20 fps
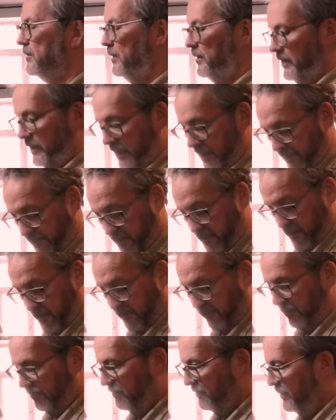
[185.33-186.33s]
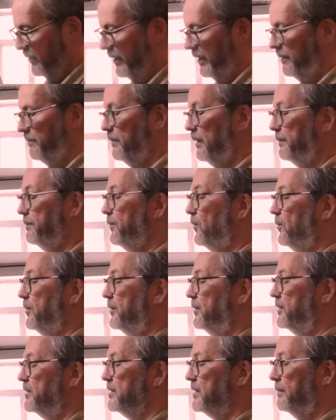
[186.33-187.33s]
and he must have hit my
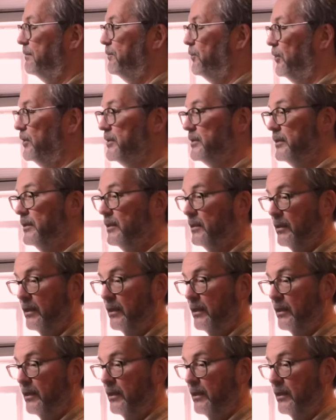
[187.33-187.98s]
pocket at some point,